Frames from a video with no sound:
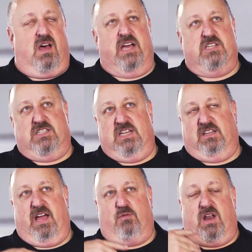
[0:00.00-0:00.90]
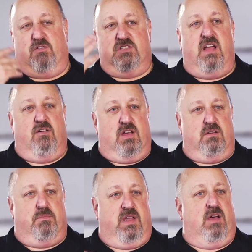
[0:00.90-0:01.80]
I just didn't like what I was hearing,
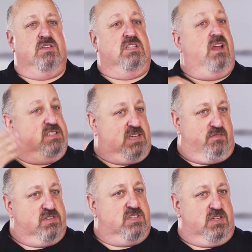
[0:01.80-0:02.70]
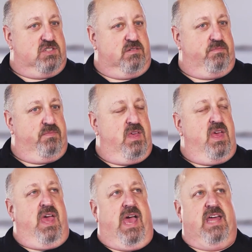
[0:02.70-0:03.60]
but it was a nice conversation.
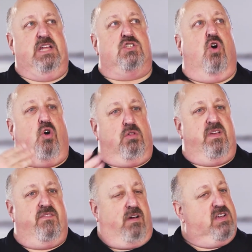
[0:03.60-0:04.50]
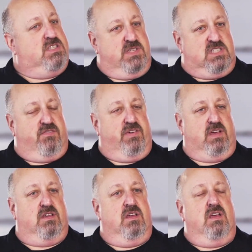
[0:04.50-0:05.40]
And he told me very specific
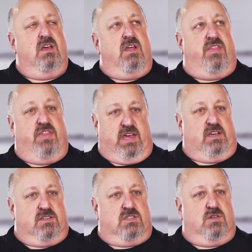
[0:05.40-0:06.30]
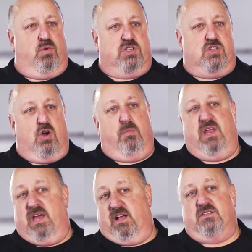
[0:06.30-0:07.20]
things which
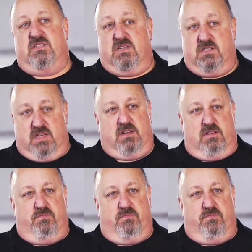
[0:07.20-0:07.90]
nobody else did.